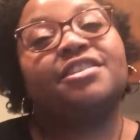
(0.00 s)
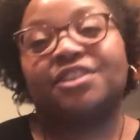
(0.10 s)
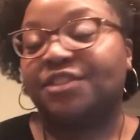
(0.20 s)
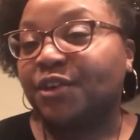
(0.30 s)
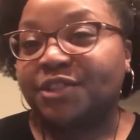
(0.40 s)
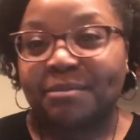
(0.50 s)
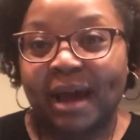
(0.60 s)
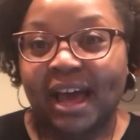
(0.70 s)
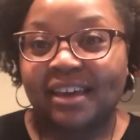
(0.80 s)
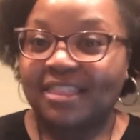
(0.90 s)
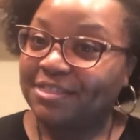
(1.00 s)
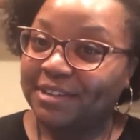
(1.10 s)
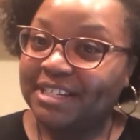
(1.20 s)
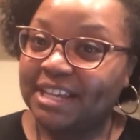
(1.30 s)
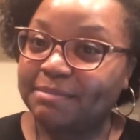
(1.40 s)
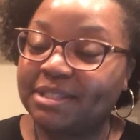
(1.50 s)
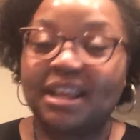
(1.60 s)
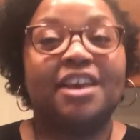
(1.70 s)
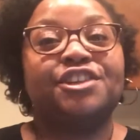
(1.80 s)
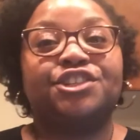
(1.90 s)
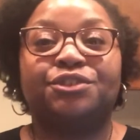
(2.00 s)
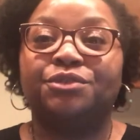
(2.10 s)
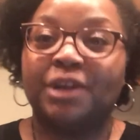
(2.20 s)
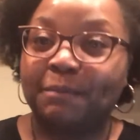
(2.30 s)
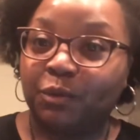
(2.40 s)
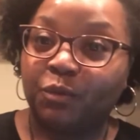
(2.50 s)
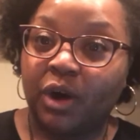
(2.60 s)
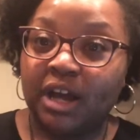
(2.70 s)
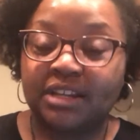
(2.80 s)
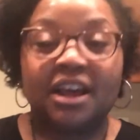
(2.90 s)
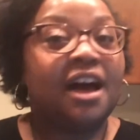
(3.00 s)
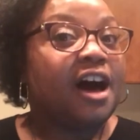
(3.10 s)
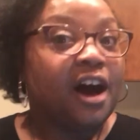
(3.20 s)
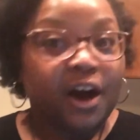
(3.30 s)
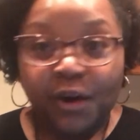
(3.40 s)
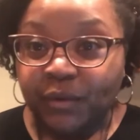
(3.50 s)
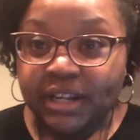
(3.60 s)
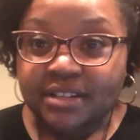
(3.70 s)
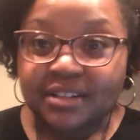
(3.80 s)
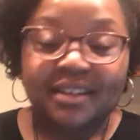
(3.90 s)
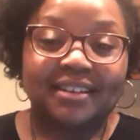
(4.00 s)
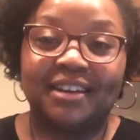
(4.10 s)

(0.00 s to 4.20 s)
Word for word: So those are my three tips to number one, own it.